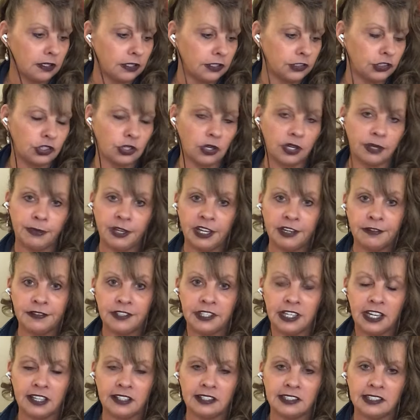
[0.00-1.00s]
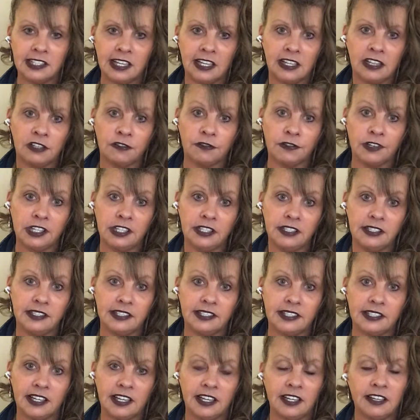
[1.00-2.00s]
Join me every day in the daily
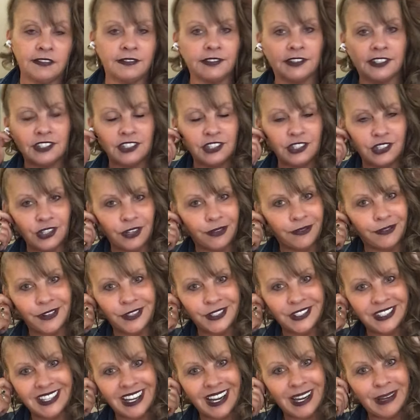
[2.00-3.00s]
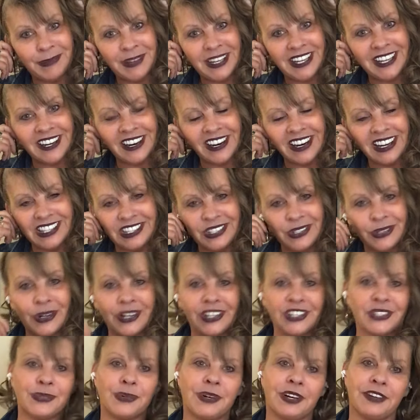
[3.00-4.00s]
reads. If this is your first time here, I do all
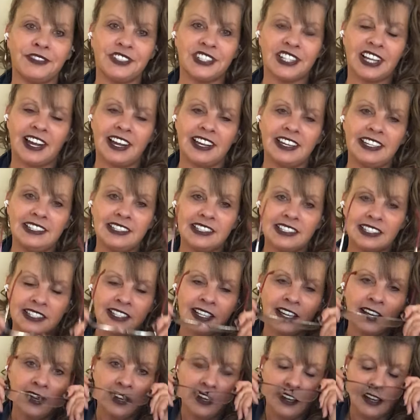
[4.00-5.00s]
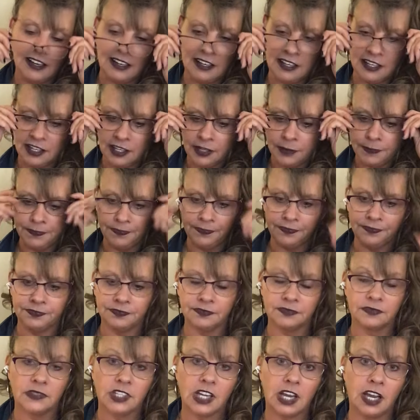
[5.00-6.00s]
12 signs on
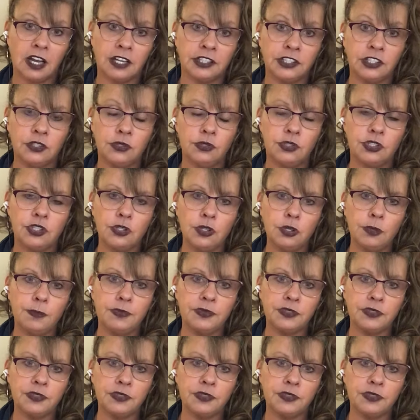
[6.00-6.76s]
YouTube.